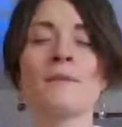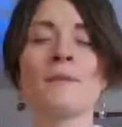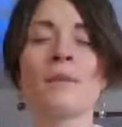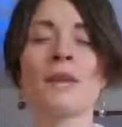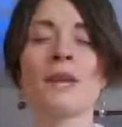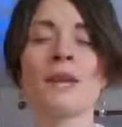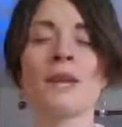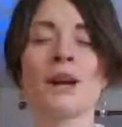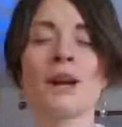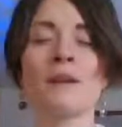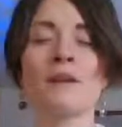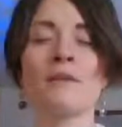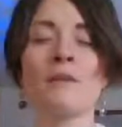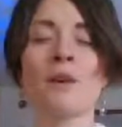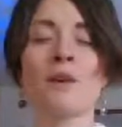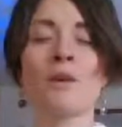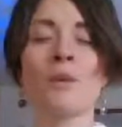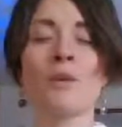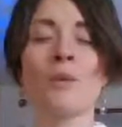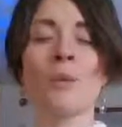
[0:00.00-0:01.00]
we get out of
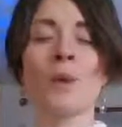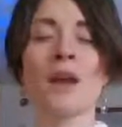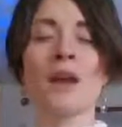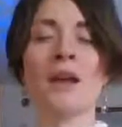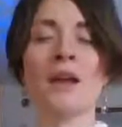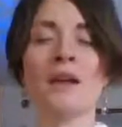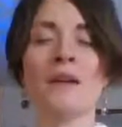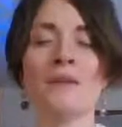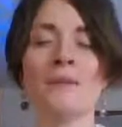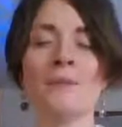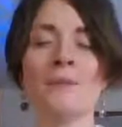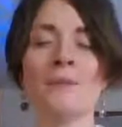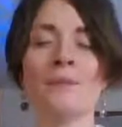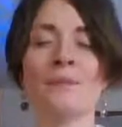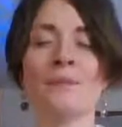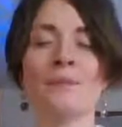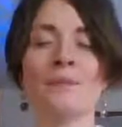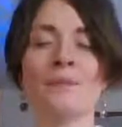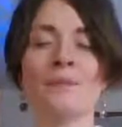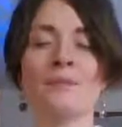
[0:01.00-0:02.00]
our own way.
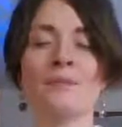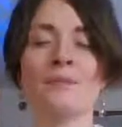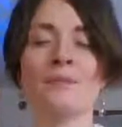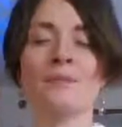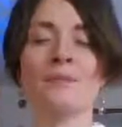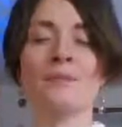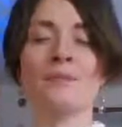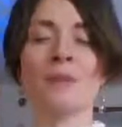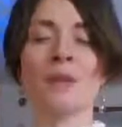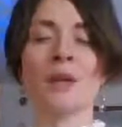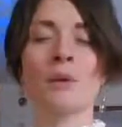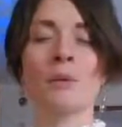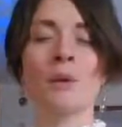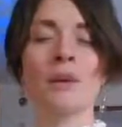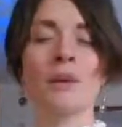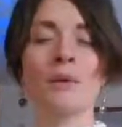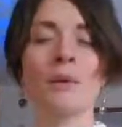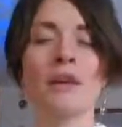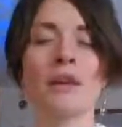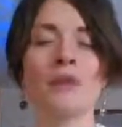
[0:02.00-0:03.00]
We
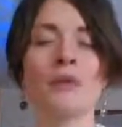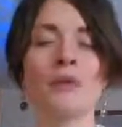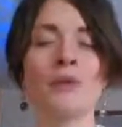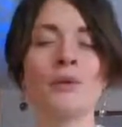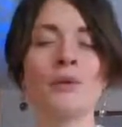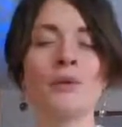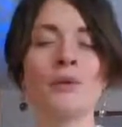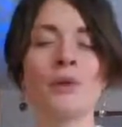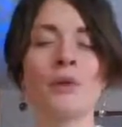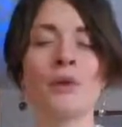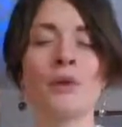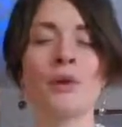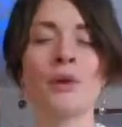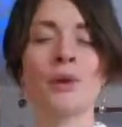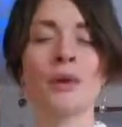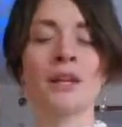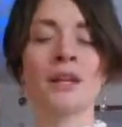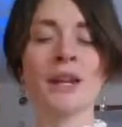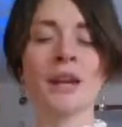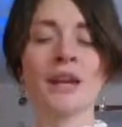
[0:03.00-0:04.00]
create new neural
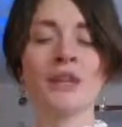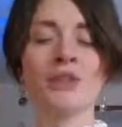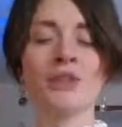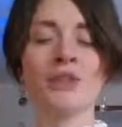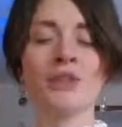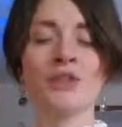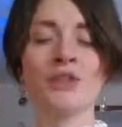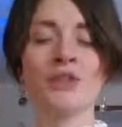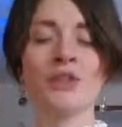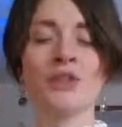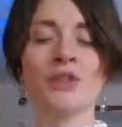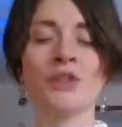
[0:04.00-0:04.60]
connections